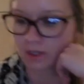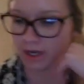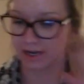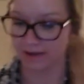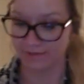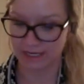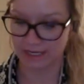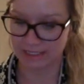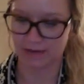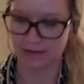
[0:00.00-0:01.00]
didn't have
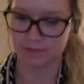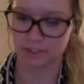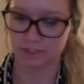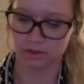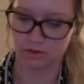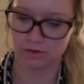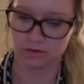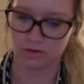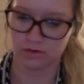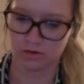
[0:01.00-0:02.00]
any time to
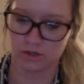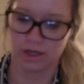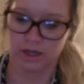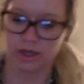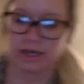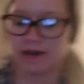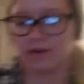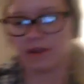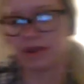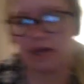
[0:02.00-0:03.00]
get
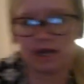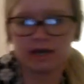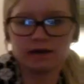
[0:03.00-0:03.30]
everything